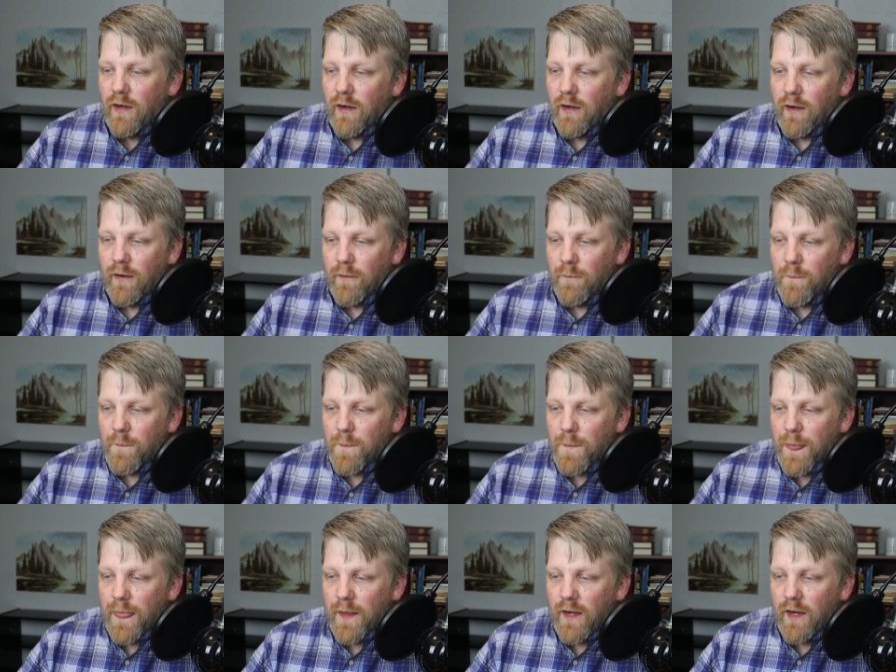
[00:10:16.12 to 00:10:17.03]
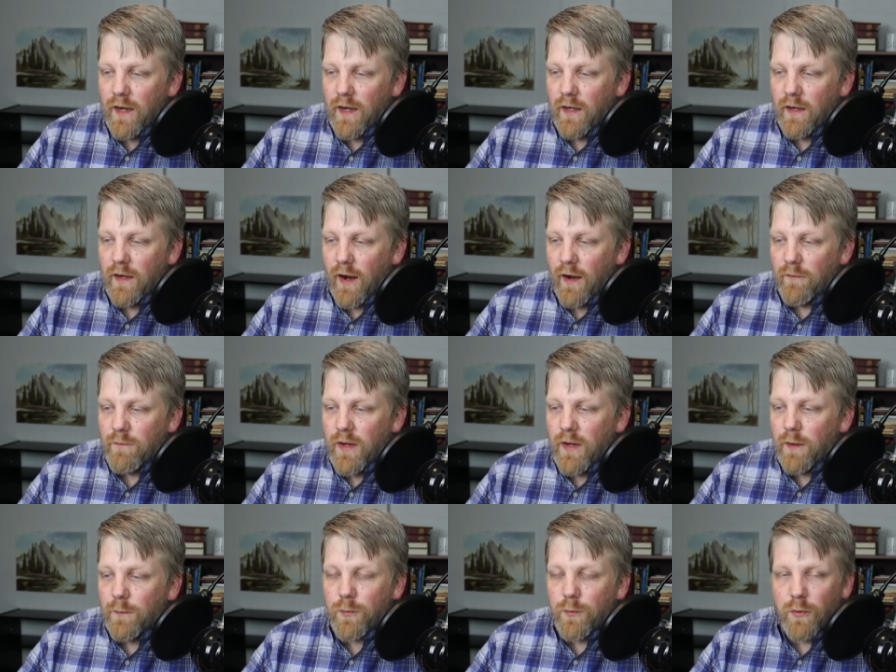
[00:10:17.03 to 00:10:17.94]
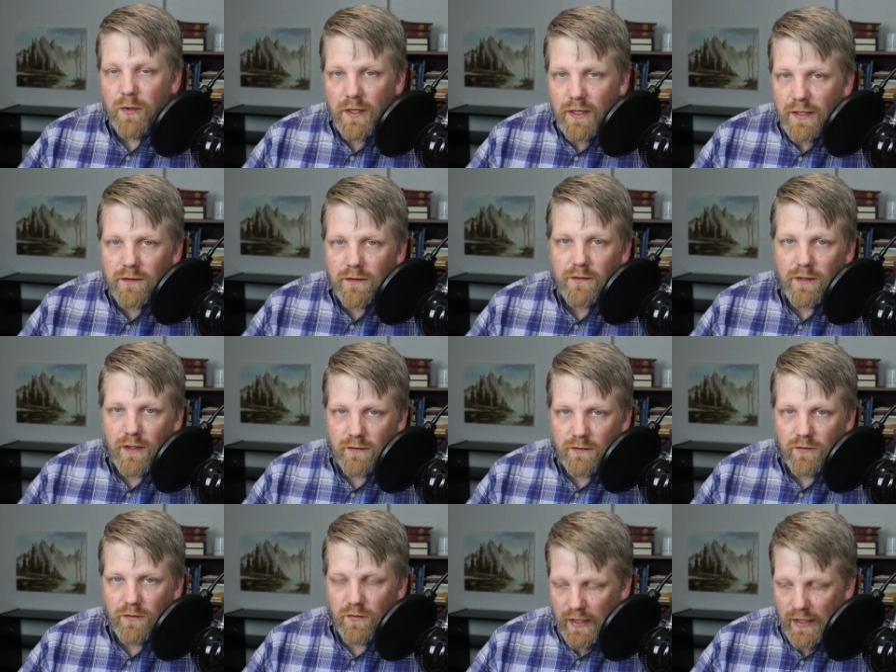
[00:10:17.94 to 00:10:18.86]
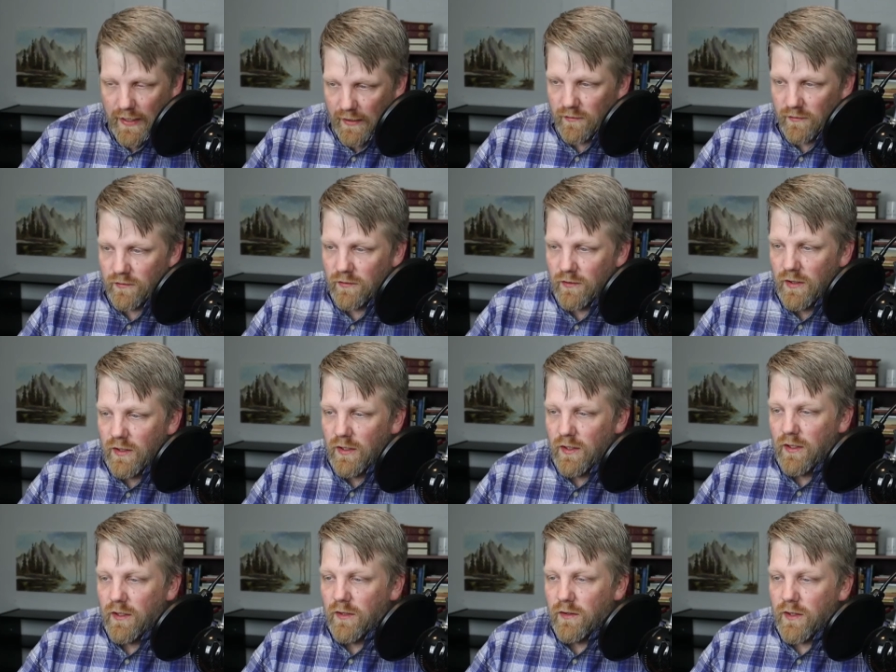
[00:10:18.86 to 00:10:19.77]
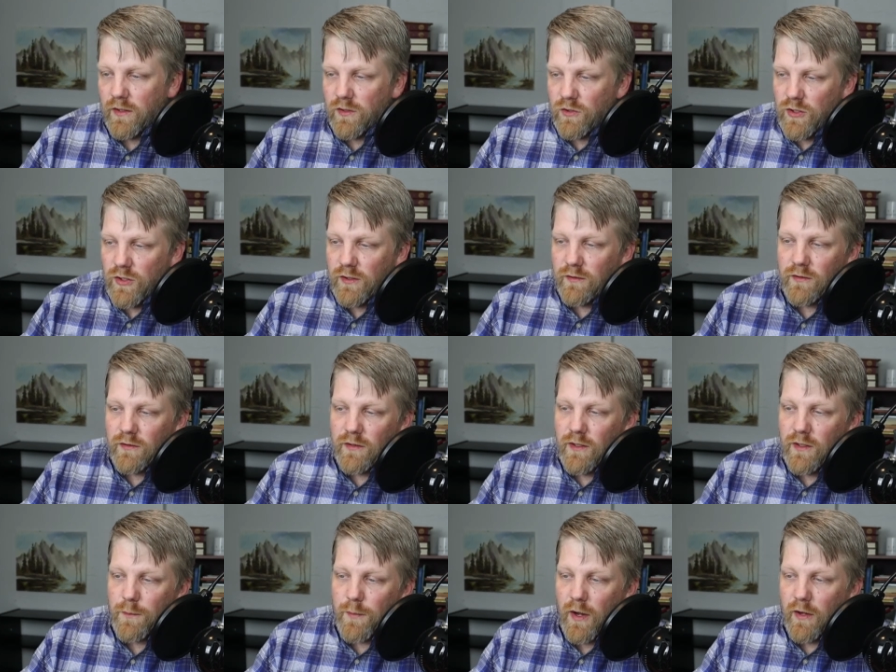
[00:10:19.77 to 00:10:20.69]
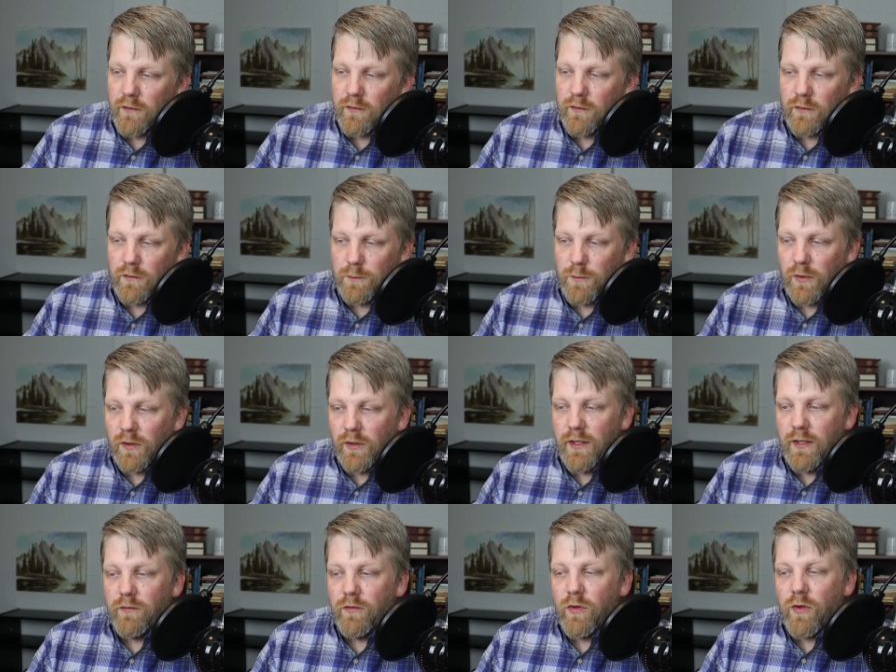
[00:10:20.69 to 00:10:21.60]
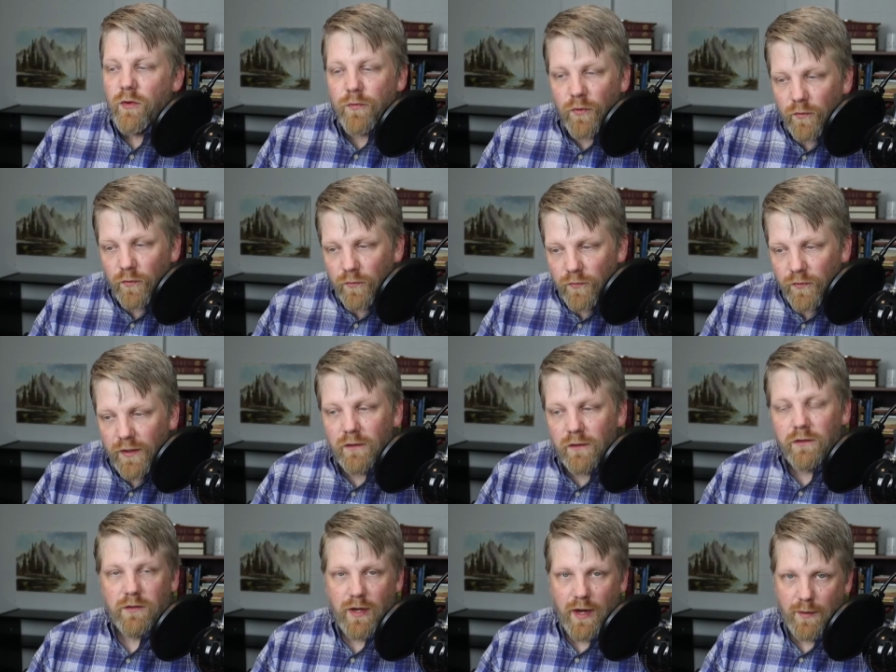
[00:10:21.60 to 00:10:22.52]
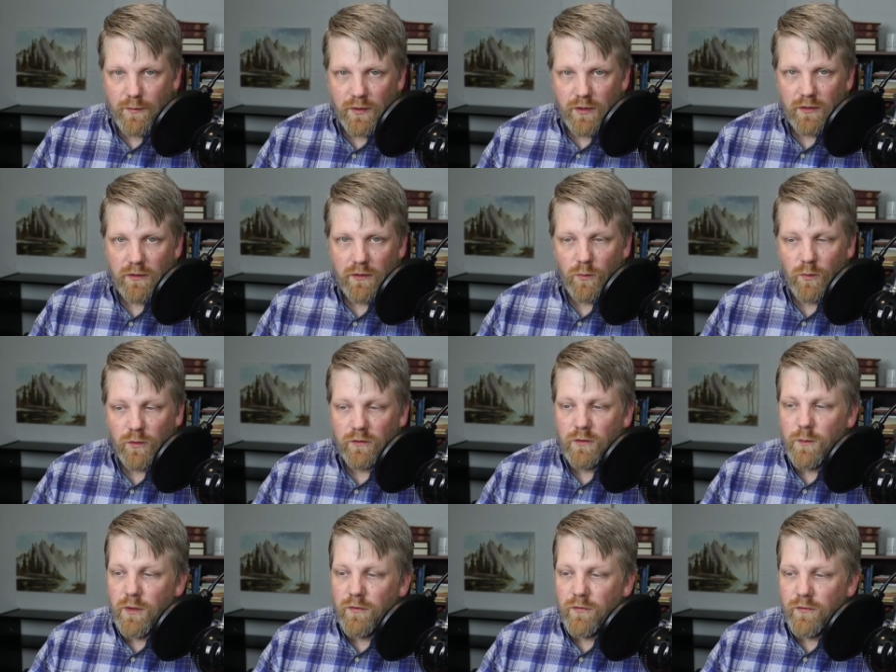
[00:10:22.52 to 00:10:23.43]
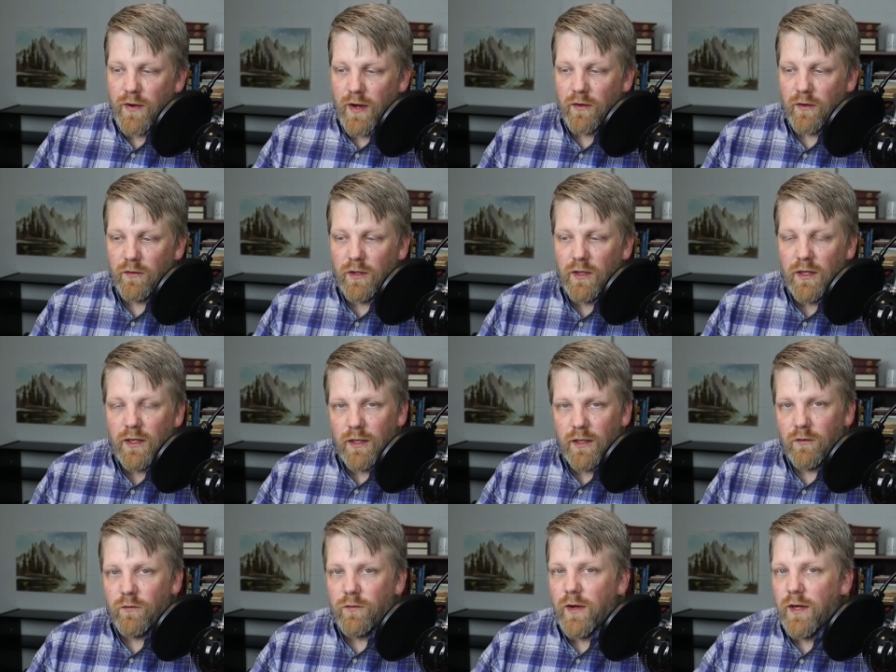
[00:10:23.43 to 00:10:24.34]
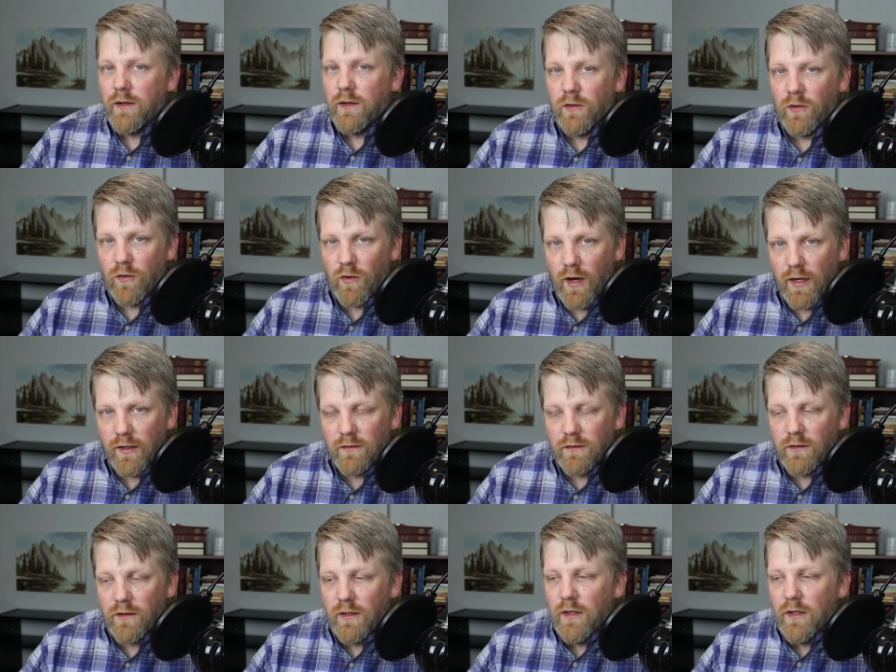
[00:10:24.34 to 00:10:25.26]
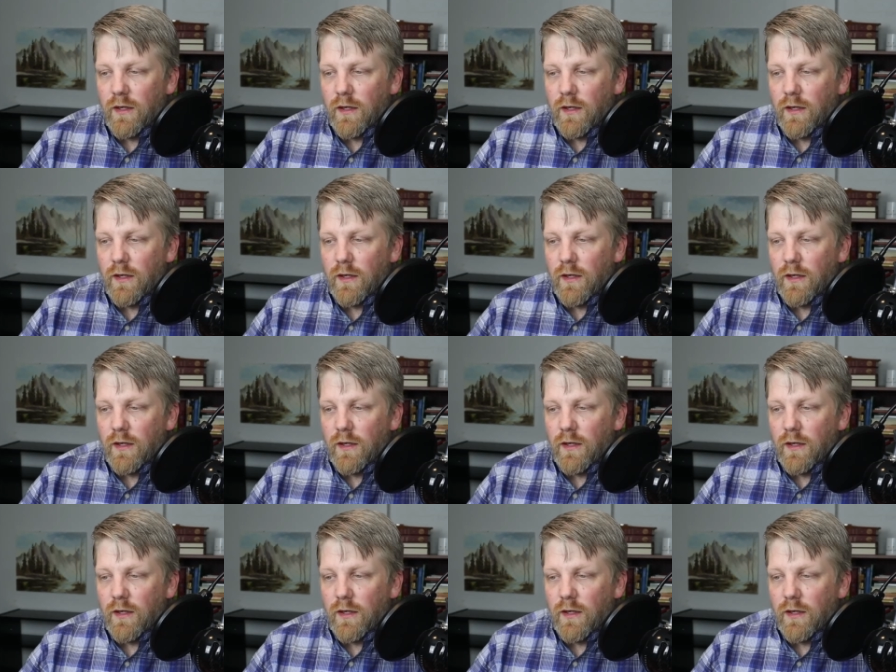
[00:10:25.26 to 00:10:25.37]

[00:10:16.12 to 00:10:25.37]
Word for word: Um, and I've made a pretty extensive case that Jesus and the apostles believed the fulfilled Sabbath was to be found in faith in Christ.